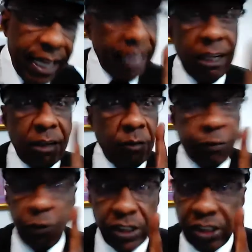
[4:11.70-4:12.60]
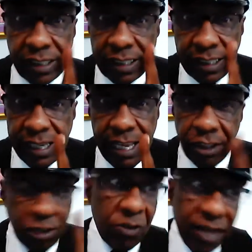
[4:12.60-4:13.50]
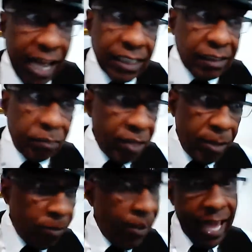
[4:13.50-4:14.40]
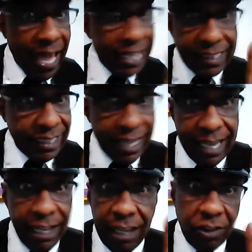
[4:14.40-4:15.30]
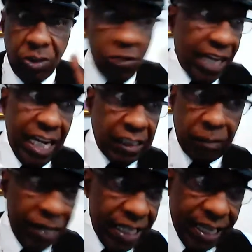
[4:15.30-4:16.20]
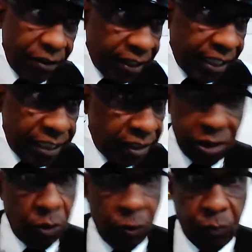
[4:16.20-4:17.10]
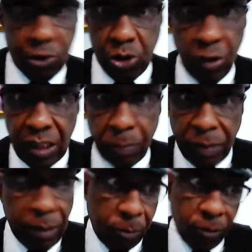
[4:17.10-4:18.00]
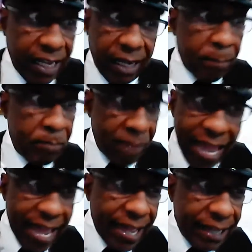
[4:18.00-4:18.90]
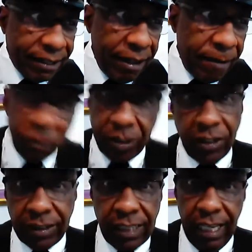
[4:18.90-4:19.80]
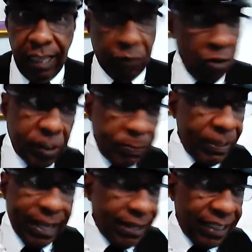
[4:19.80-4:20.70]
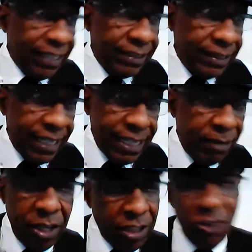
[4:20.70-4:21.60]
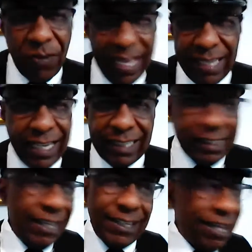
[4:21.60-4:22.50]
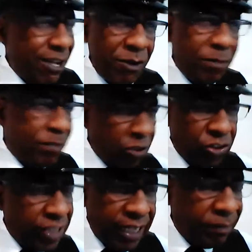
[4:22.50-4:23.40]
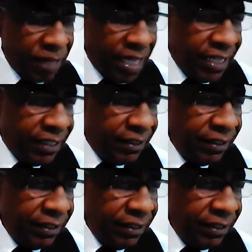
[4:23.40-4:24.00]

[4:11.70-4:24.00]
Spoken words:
And unfortunately, you got some people acting like you can't speak out against no Jewish people that are bad, because if you speak out against them, you anti. No, bullshit, man.